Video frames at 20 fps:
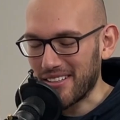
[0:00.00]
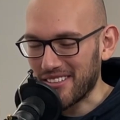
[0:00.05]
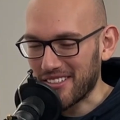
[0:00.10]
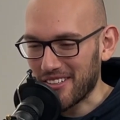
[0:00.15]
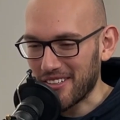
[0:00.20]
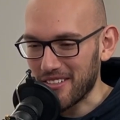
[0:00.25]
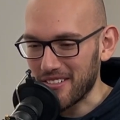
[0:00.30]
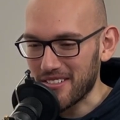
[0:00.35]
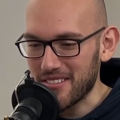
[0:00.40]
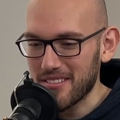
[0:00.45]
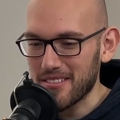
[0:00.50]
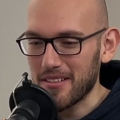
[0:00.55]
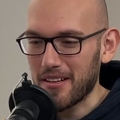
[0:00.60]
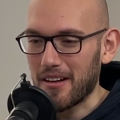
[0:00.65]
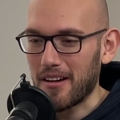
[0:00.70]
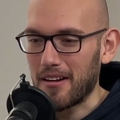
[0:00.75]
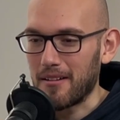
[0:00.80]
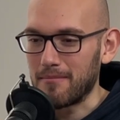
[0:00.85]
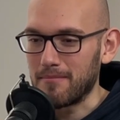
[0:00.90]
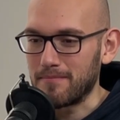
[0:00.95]
the curse.
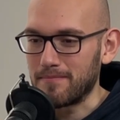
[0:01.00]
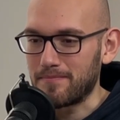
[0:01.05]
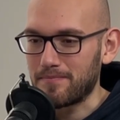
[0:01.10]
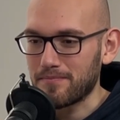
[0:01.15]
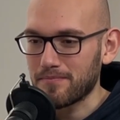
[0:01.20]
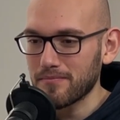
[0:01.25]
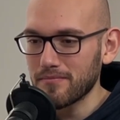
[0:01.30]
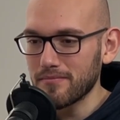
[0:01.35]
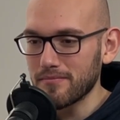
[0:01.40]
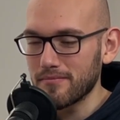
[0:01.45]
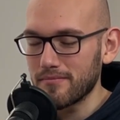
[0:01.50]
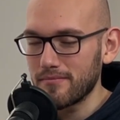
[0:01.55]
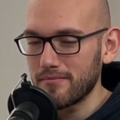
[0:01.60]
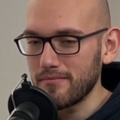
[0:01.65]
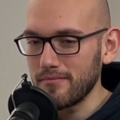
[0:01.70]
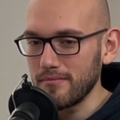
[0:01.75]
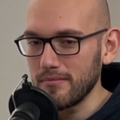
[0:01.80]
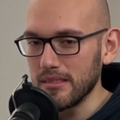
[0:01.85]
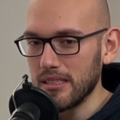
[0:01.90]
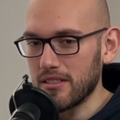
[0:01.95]

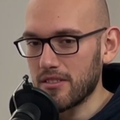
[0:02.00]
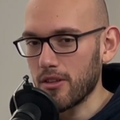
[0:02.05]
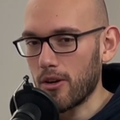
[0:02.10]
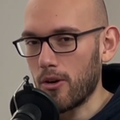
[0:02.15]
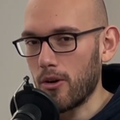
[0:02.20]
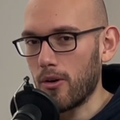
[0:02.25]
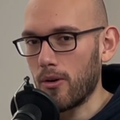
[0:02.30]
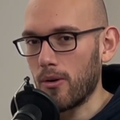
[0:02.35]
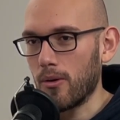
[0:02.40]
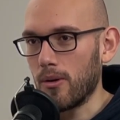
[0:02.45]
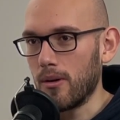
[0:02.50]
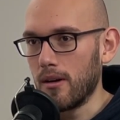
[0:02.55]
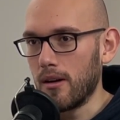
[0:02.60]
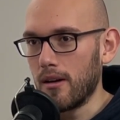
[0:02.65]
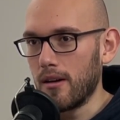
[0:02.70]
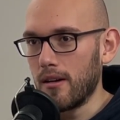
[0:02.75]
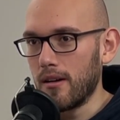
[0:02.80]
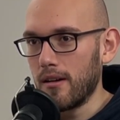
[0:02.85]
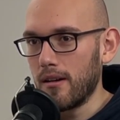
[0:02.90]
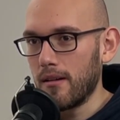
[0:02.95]
So
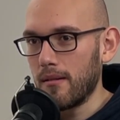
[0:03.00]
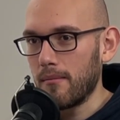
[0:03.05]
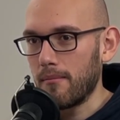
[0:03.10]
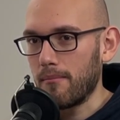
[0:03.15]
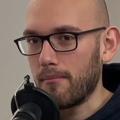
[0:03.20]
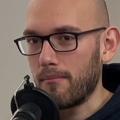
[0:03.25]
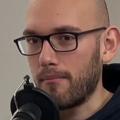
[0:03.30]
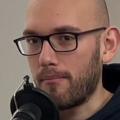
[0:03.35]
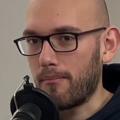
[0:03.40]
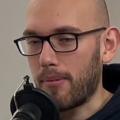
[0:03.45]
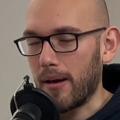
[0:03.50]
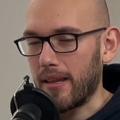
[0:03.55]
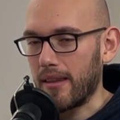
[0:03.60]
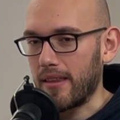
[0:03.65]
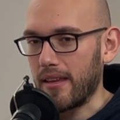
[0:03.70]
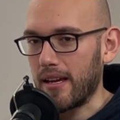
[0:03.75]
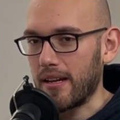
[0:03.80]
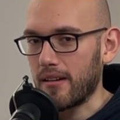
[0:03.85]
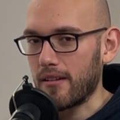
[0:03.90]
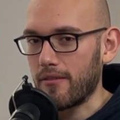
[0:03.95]
by
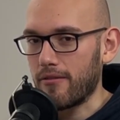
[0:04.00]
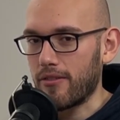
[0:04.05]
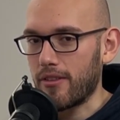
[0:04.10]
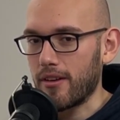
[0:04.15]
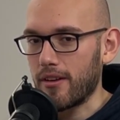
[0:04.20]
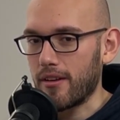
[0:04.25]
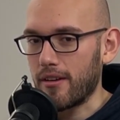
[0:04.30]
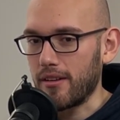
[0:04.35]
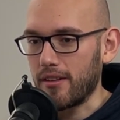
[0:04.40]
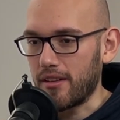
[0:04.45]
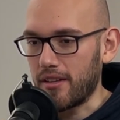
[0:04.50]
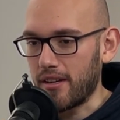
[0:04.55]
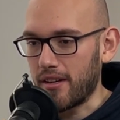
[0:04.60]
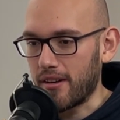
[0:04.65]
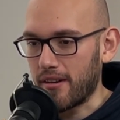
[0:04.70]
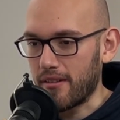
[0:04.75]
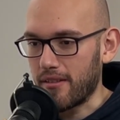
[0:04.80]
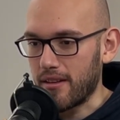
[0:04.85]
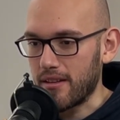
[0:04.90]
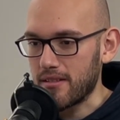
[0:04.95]
the end of the
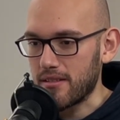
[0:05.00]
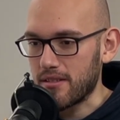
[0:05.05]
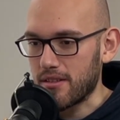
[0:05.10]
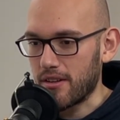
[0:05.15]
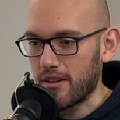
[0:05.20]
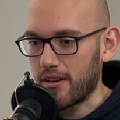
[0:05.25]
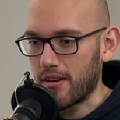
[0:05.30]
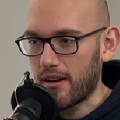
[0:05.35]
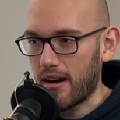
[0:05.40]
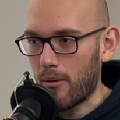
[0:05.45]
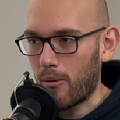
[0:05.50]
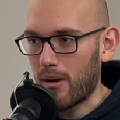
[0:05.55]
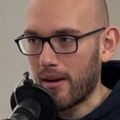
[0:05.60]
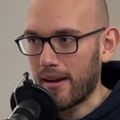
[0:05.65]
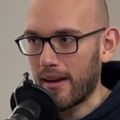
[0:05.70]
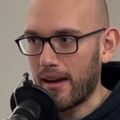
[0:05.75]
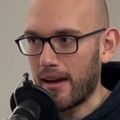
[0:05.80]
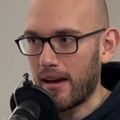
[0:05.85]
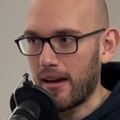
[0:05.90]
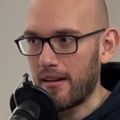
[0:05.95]
year, this year, I want
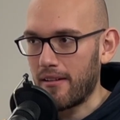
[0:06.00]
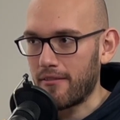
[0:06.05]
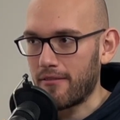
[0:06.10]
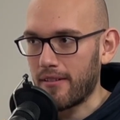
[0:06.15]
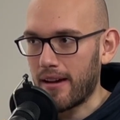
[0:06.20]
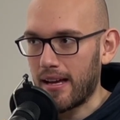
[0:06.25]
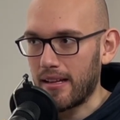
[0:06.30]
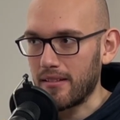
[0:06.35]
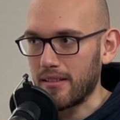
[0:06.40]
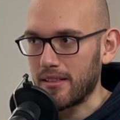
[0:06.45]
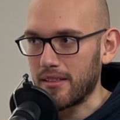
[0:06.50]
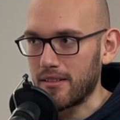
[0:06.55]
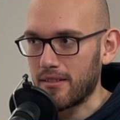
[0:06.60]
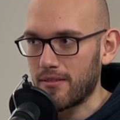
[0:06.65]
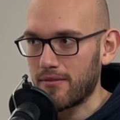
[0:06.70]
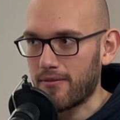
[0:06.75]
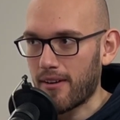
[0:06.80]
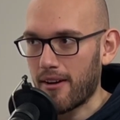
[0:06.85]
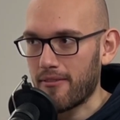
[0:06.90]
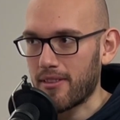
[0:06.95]
to have at
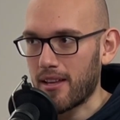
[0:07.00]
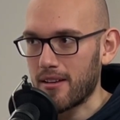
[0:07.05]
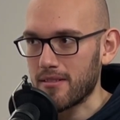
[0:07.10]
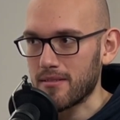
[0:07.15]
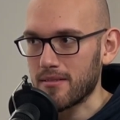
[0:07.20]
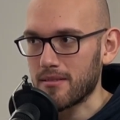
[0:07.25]
least 5,000